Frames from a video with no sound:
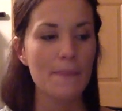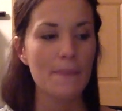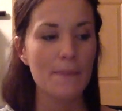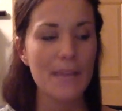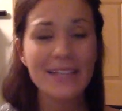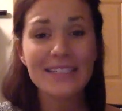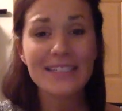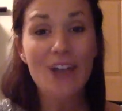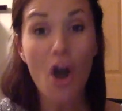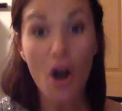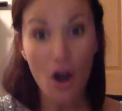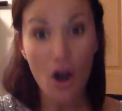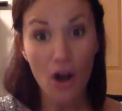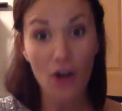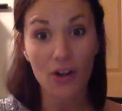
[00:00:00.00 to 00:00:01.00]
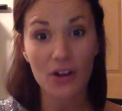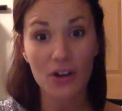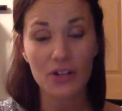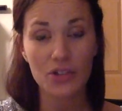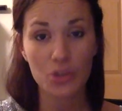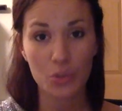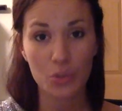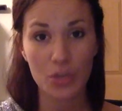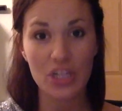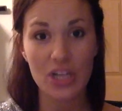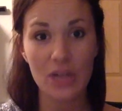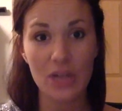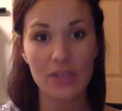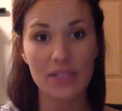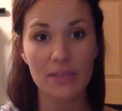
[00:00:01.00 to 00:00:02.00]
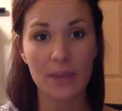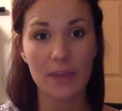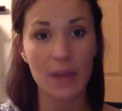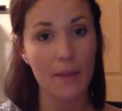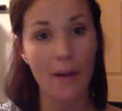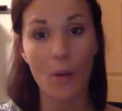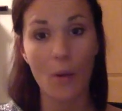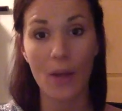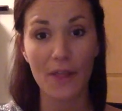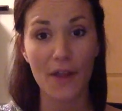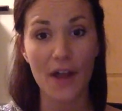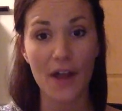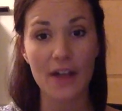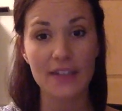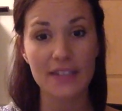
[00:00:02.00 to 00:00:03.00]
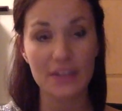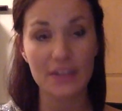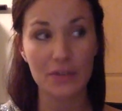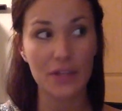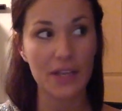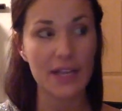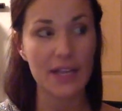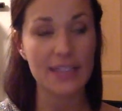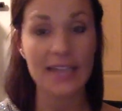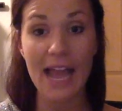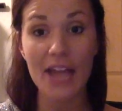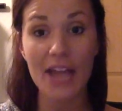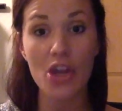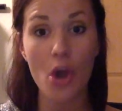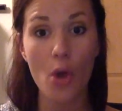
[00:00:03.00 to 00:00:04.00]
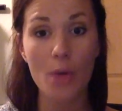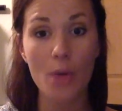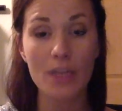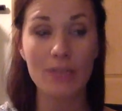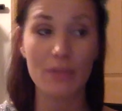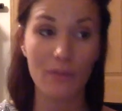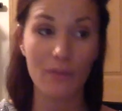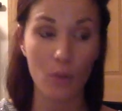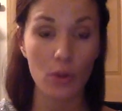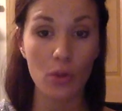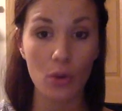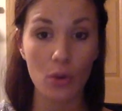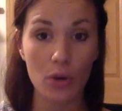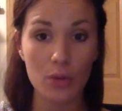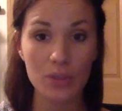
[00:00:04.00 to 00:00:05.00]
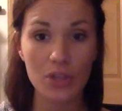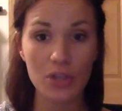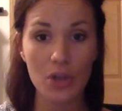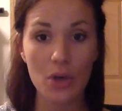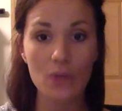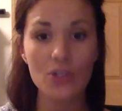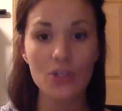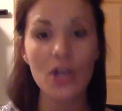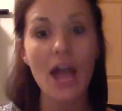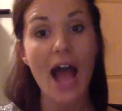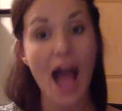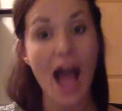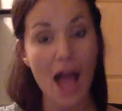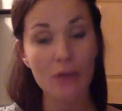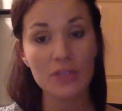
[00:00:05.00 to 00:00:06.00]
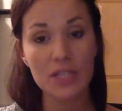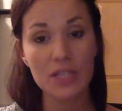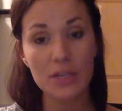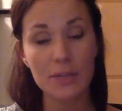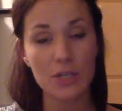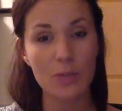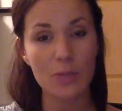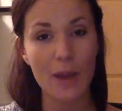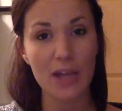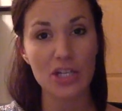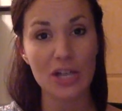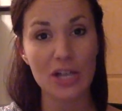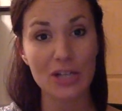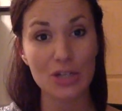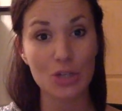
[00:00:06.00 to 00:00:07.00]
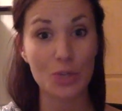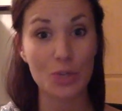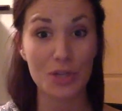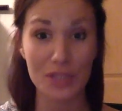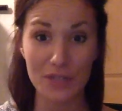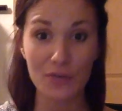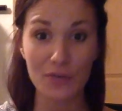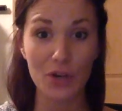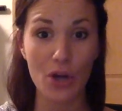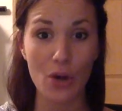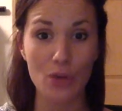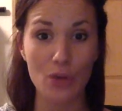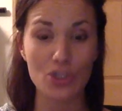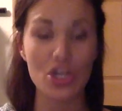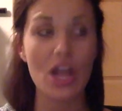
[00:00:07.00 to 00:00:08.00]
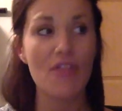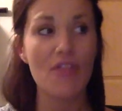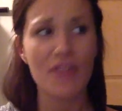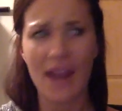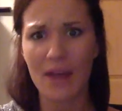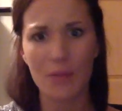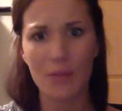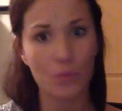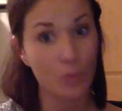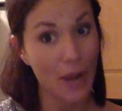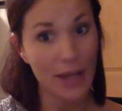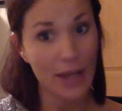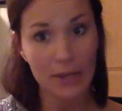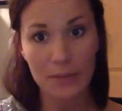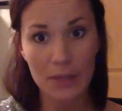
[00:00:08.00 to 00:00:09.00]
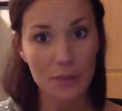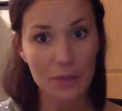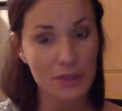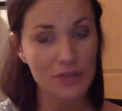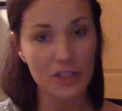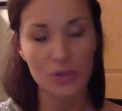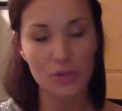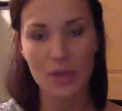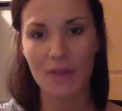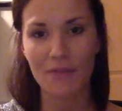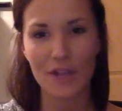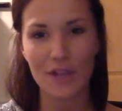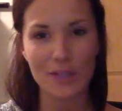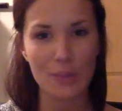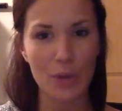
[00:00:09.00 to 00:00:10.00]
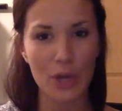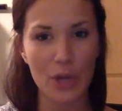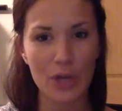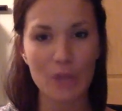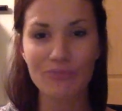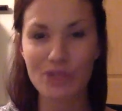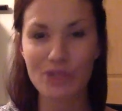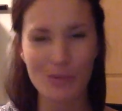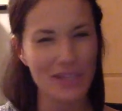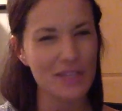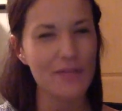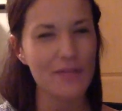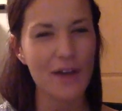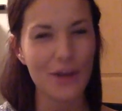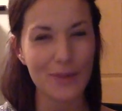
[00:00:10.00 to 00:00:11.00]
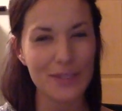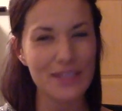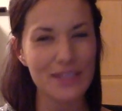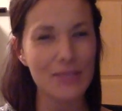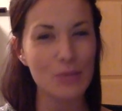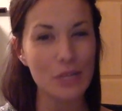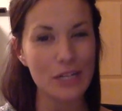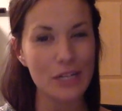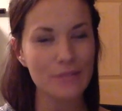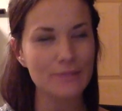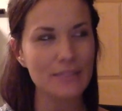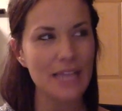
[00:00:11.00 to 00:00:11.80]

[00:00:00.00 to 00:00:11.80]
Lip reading: It's hard to reach out to somebody about weight loss. It really is. And I know because before Lauren was a coach, I was in a Beachbody Challenge group with a different coach that I randomly was friends with on Facebook. She must have found me somewhere.